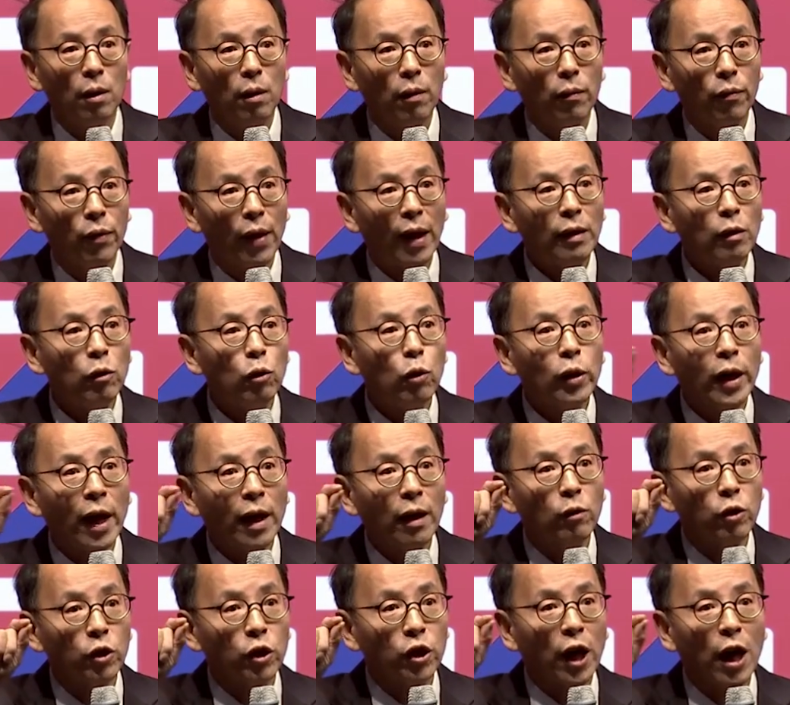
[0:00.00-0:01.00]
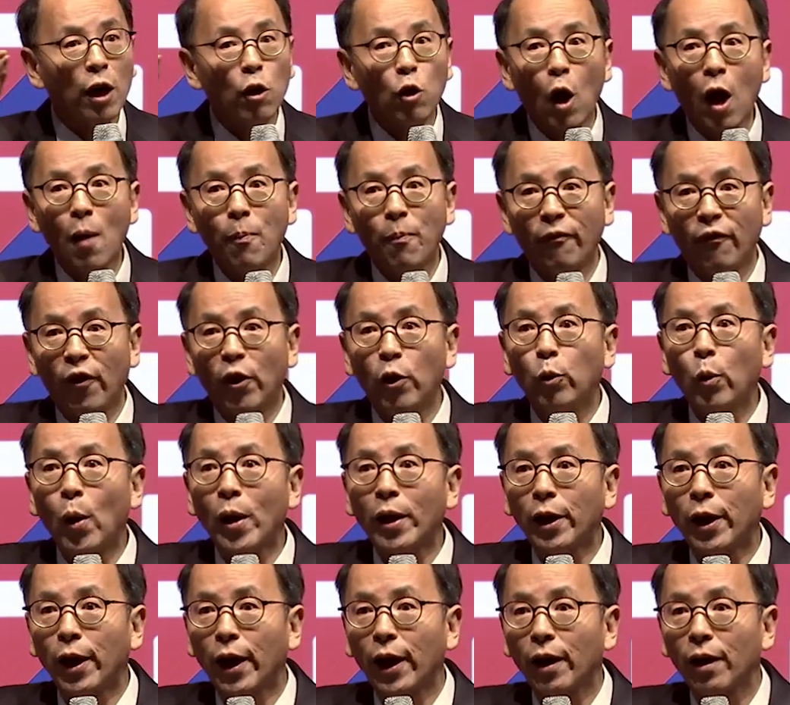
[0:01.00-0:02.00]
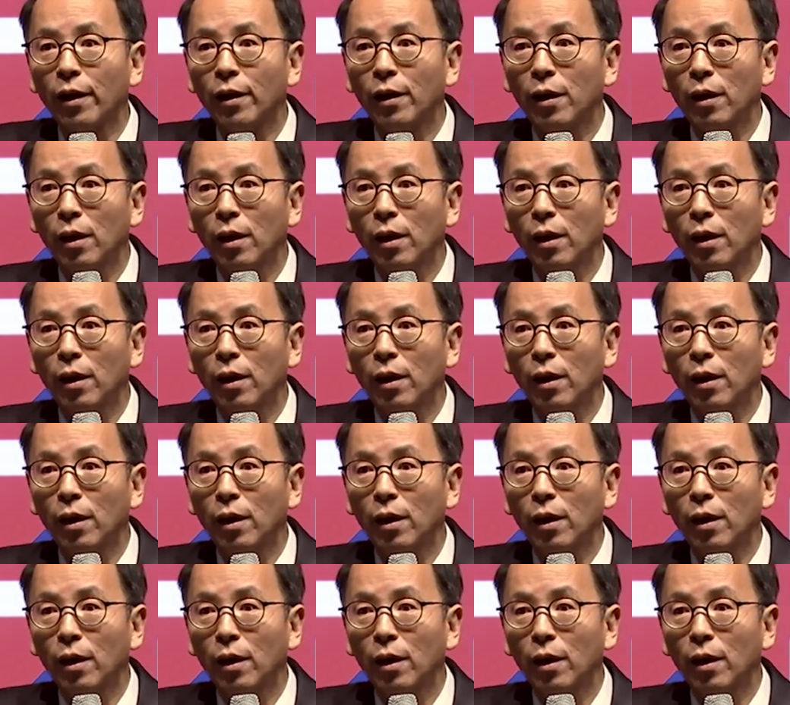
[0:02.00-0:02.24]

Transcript: Then you can scale up very quickly.